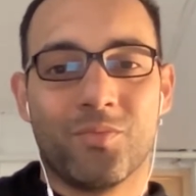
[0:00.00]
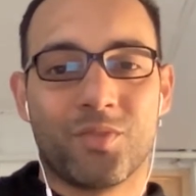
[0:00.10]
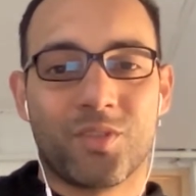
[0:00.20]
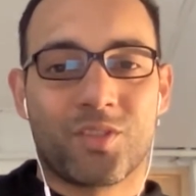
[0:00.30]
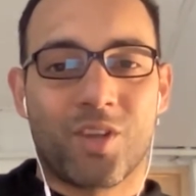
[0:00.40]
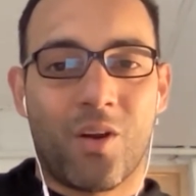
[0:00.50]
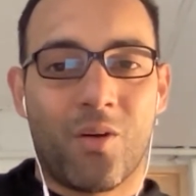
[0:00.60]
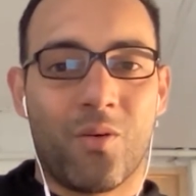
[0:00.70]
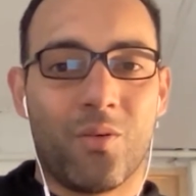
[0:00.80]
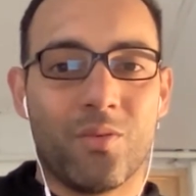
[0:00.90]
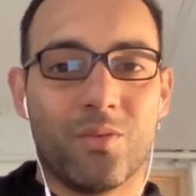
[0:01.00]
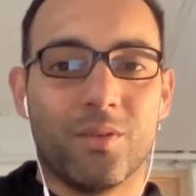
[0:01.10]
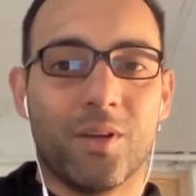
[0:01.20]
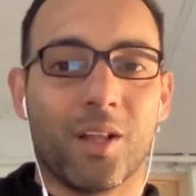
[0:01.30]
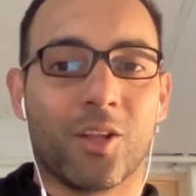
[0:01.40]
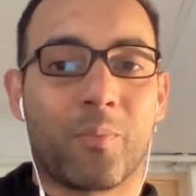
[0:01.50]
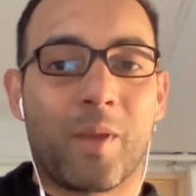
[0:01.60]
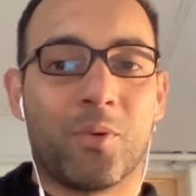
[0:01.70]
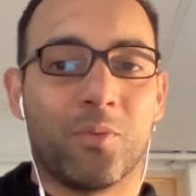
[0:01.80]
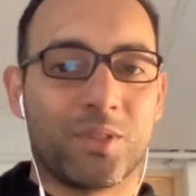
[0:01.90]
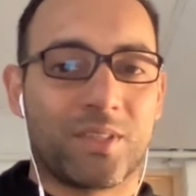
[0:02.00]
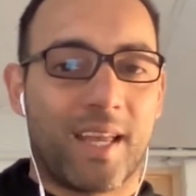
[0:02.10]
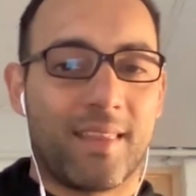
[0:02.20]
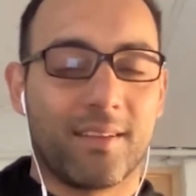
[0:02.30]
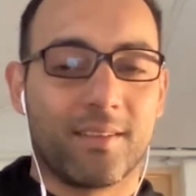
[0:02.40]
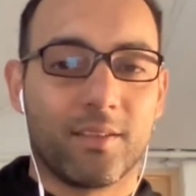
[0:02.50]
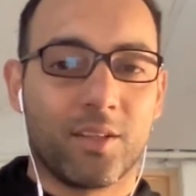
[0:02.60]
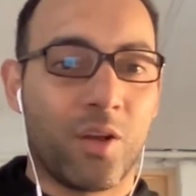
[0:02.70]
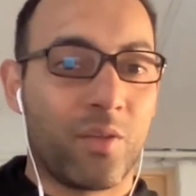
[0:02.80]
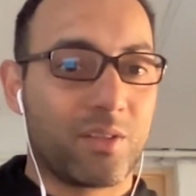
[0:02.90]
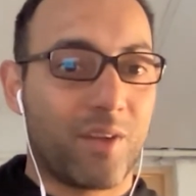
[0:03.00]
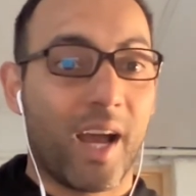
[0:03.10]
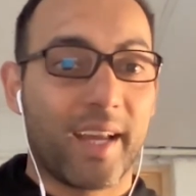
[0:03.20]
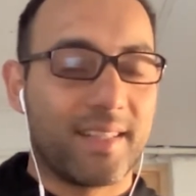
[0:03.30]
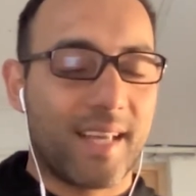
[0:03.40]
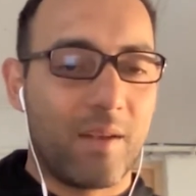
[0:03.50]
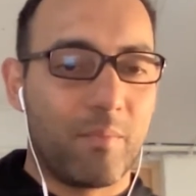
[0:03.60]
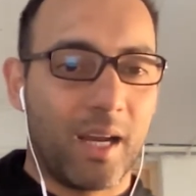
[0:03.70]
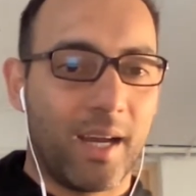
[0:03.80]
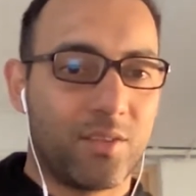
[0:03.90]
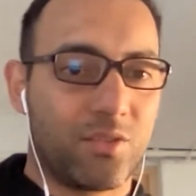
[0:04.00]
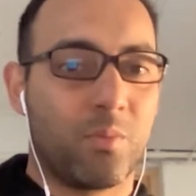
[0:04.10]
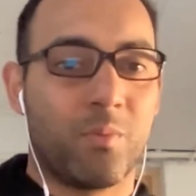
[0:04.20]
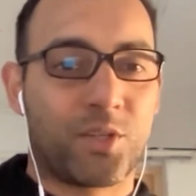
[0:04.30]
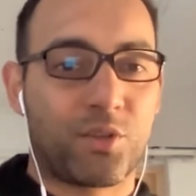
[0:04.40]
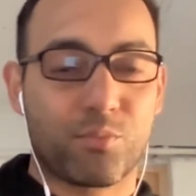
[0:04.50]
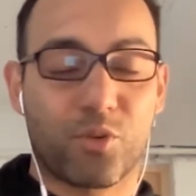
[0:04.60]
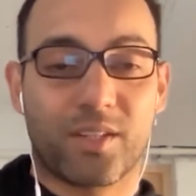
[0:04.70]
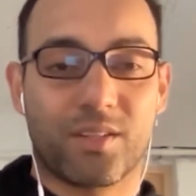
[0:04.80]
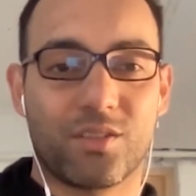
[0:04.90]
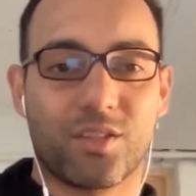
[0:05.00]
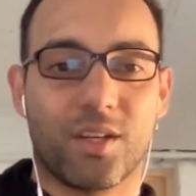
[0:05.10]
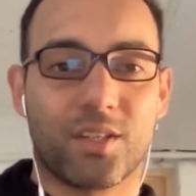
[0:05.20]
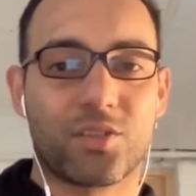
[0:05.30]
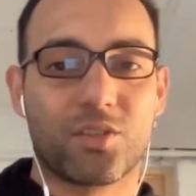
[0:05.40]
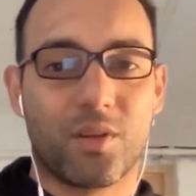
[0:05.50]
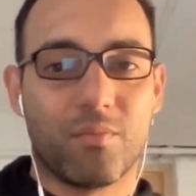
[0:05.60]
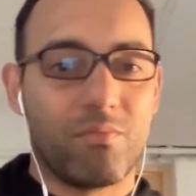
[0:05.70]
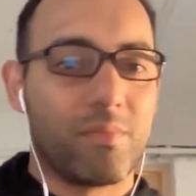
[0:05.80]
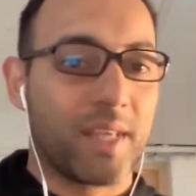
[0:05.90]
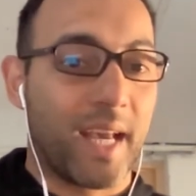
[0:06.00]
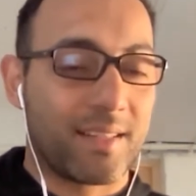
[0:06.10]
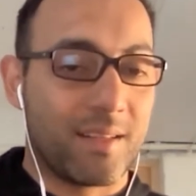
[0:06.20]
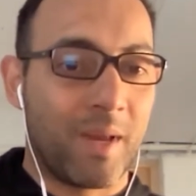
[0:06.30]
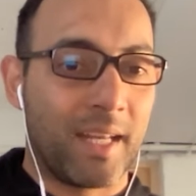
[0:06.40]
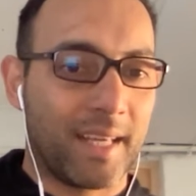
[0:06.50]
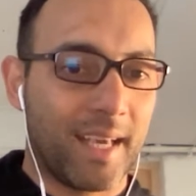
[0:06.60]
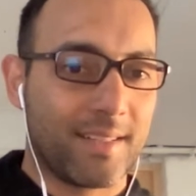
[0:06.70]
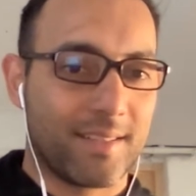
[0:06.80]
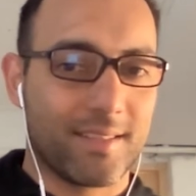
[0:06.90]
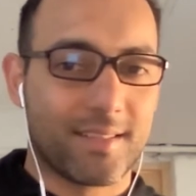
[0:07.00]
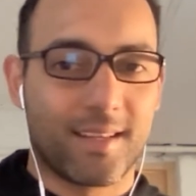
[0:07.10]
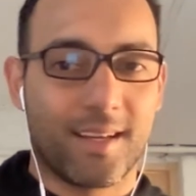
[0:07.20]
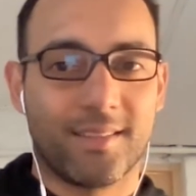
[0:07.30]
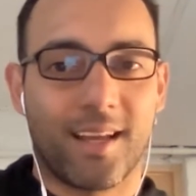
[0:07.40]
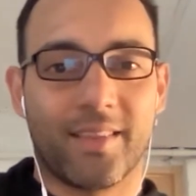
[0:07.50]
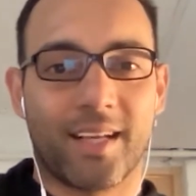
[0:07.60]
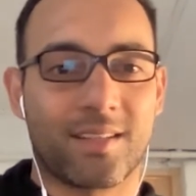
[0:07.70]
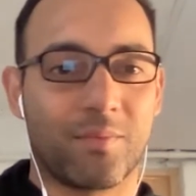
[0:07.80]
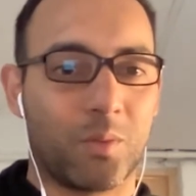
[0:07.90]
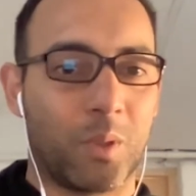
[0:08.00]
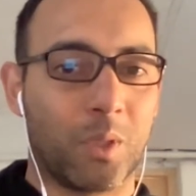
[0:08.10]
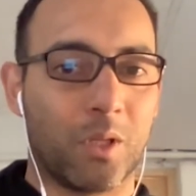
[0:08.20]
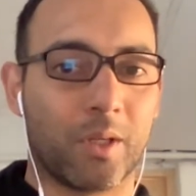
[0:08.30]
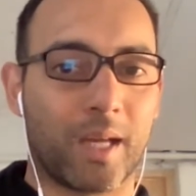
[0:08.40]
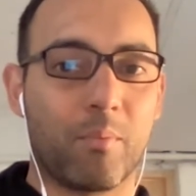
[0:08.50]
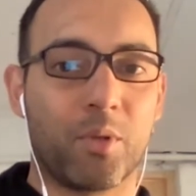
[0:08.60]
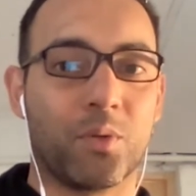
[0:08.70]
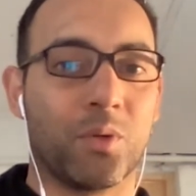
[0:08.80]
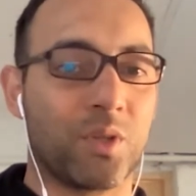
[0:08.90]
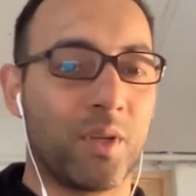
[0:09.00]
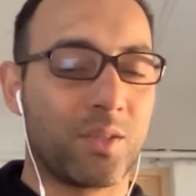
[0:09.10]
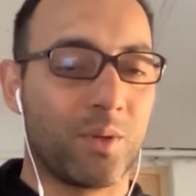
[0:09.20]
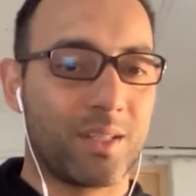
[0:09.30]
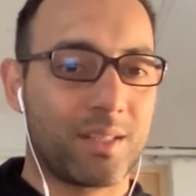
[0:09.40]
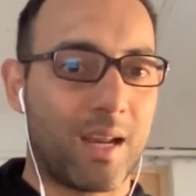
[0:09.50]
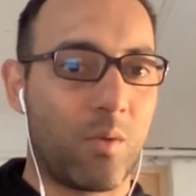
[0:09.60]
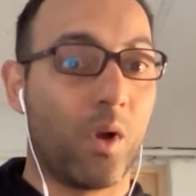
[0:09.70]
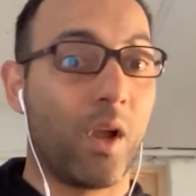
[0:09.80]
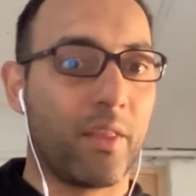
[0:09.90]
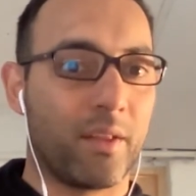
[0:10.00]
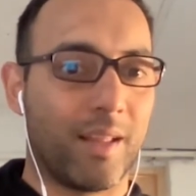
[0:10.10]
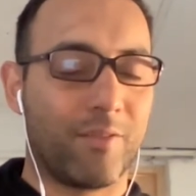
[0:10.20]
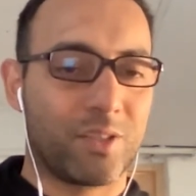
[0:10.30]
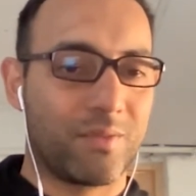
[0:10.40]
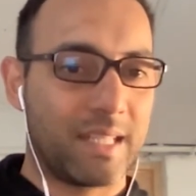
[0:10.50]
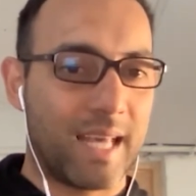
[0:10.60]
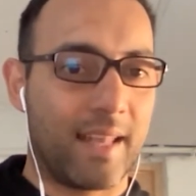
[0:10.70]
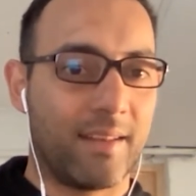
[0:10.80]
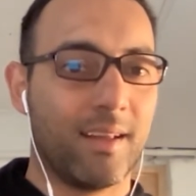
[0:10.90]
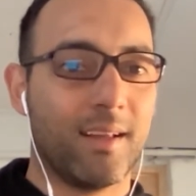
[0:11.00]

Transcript: So a lot of people will say that, there's a high intent behind Supermetrics pricing search. Yes, in many cases, and that's something we want to look at. But you also need to understand what other levels of intent